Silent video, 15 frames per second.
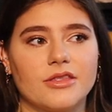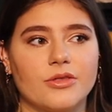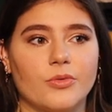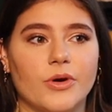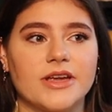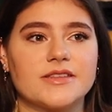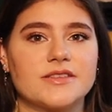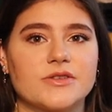the
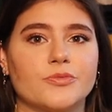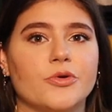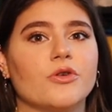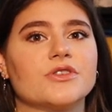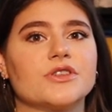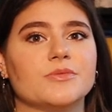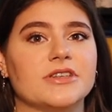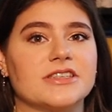way it's
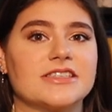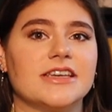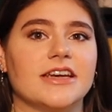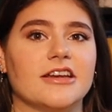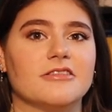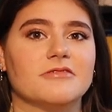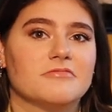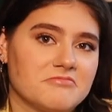supposed to be
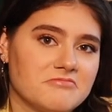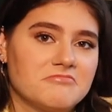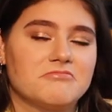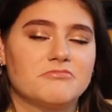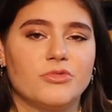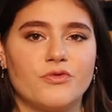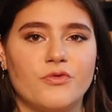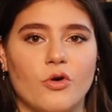seen,
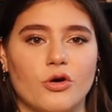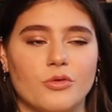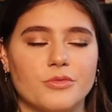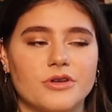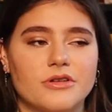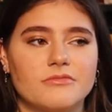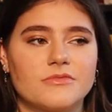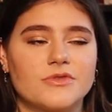
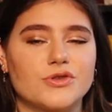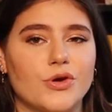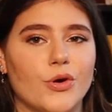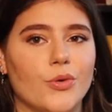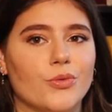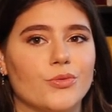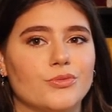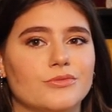performed,
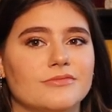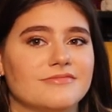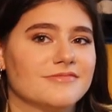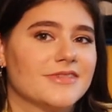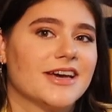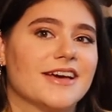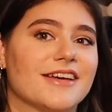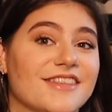so
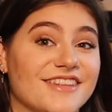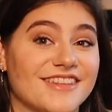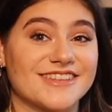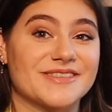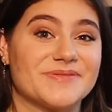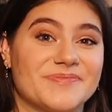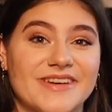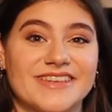I think
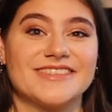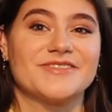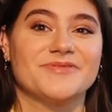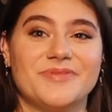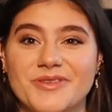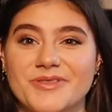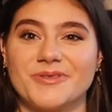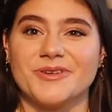it's the best
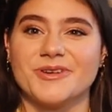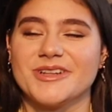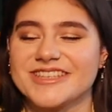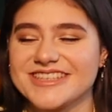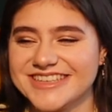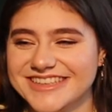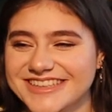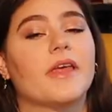of both
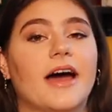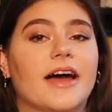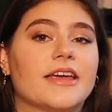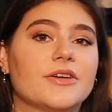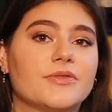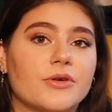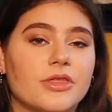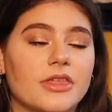worlds. I
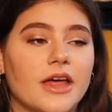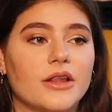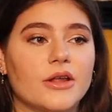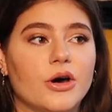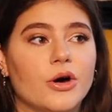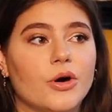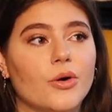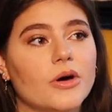give
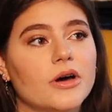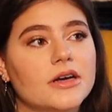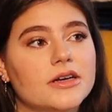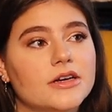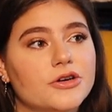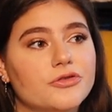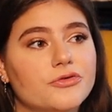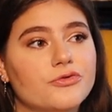Othello
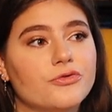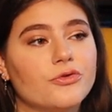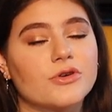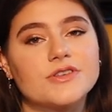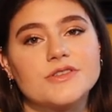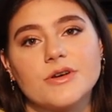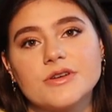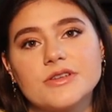
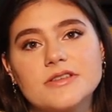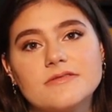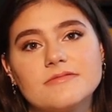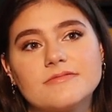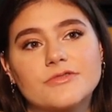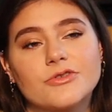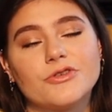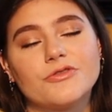4 stars.
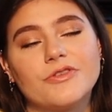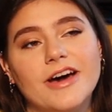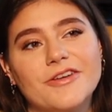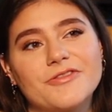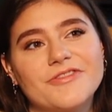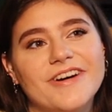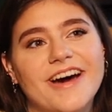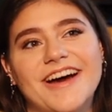Or
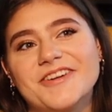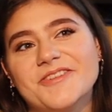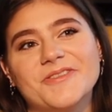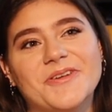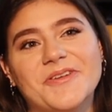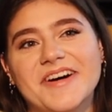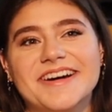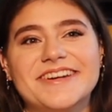5. I don't
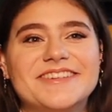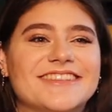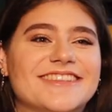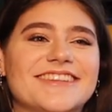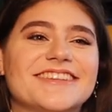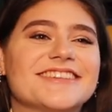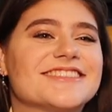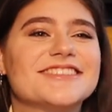know.
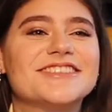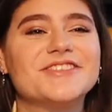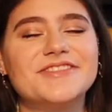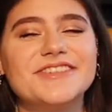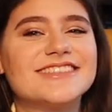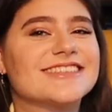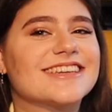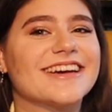It's a
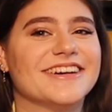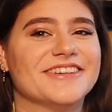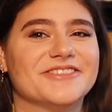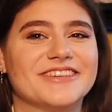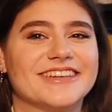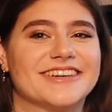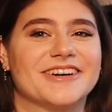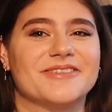different scale
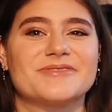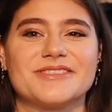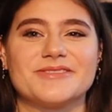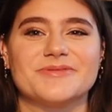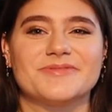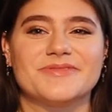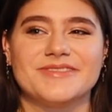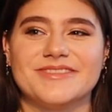when it comes
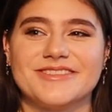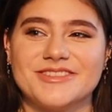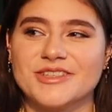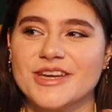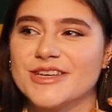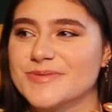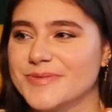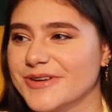to
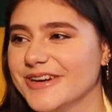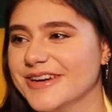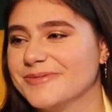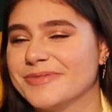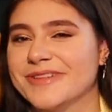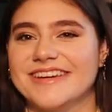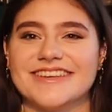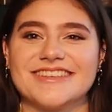Shakespeare
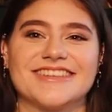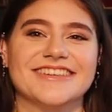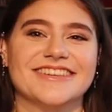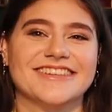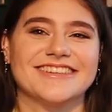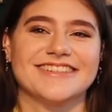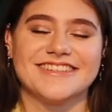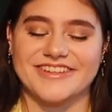and plays.
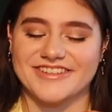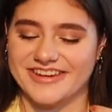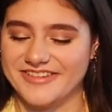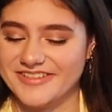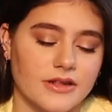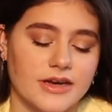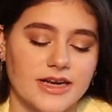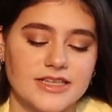
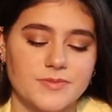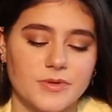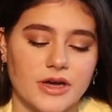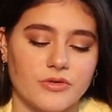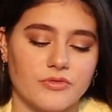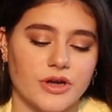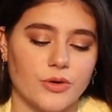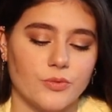Okay. The next book
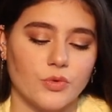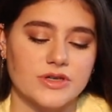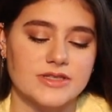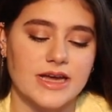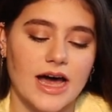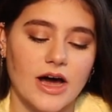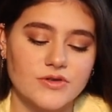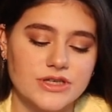I read
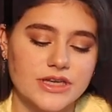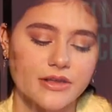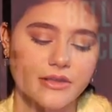was How to